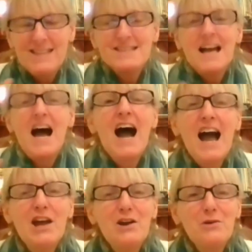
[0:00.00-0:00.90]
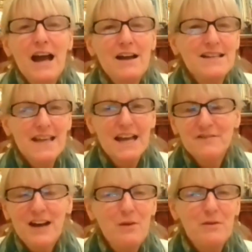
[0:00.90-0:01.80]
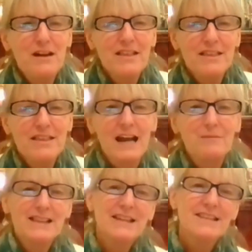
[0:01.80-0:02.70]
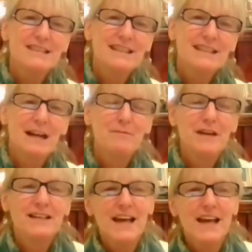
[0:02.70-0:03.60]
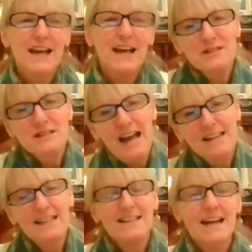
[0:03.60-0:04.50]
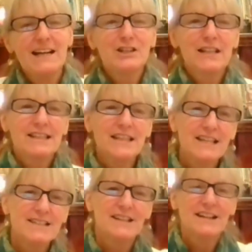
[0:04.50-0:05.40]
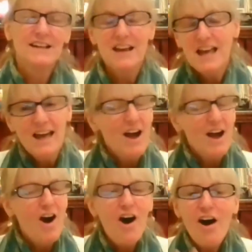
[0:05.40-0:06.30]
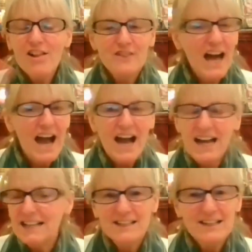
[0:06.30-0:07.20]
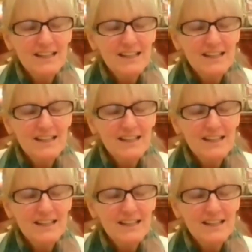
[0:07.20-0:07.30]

this I, who I identify with, that I'm like this and I'm like that and my personality and I look like this and all of that,